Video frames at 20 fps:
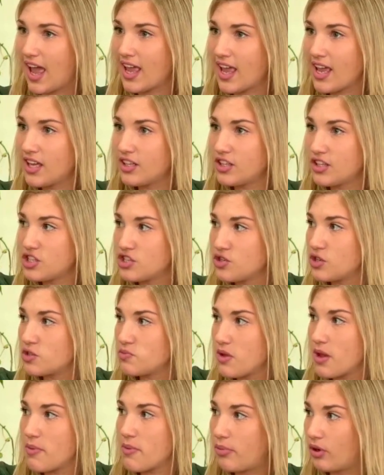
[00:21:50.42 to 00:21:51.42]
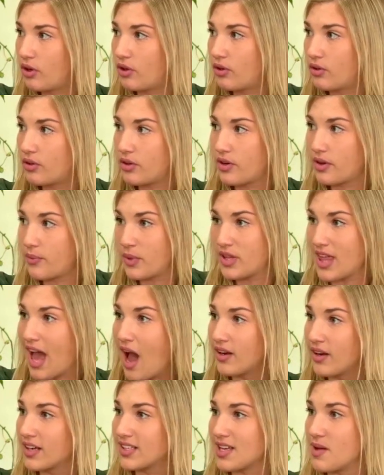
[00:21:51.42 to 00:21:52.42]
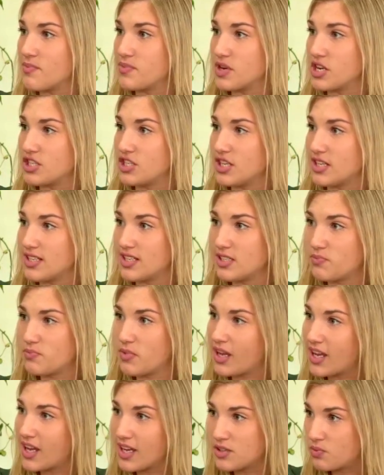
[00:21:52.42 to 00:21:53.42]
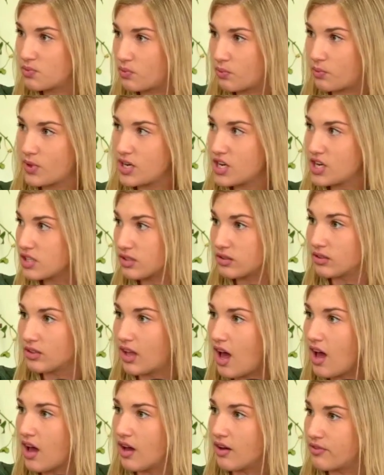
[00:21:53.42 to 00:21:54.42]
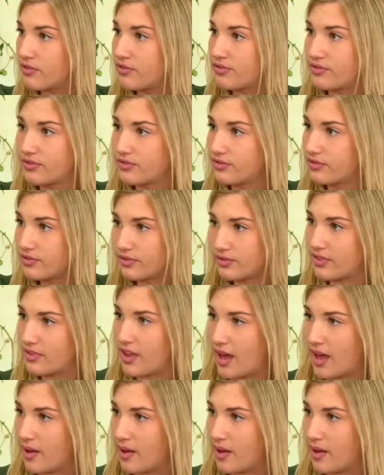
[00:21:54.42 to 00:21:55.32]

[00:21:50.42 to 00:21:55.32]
and the Jewish people without accepting Jesus, because we just love them.